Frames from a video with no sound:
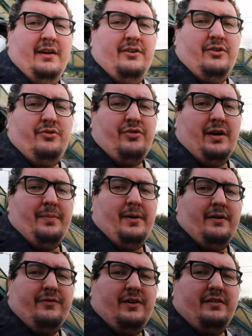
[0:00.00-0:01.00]
2-track
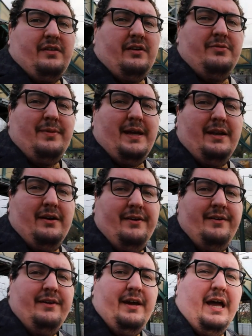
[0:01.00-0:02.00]
part of the East Coast
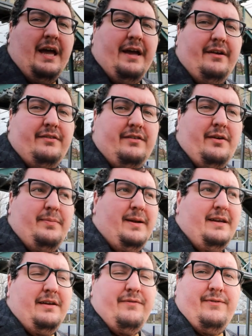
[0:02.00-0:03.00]
Mainline, so
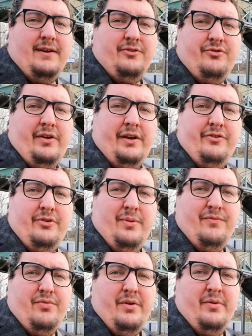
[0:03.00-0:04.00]
plenty of fast trains
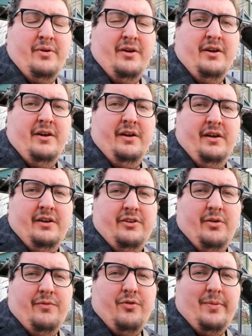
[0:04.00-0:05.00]
coming through
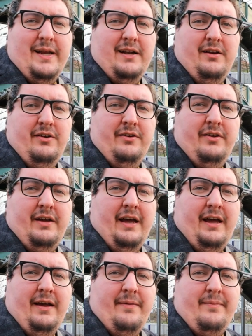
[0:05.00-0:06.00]
to and from England,
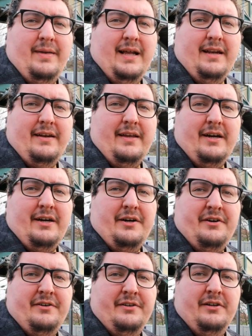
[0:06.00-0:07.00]

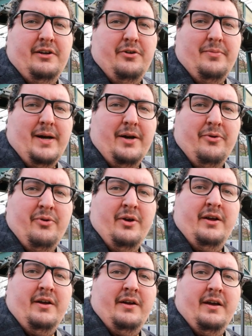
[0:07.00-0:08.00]
LNER, Lumo,
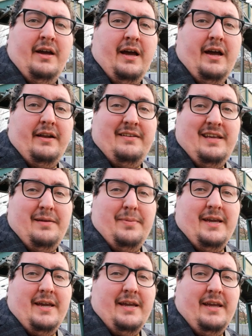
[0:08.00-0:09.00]

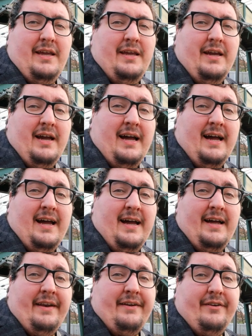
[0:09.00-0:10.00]
TPE
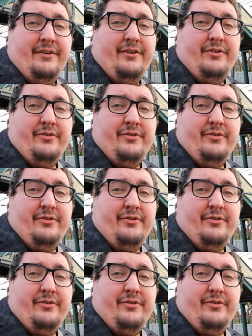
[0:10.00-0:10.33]
and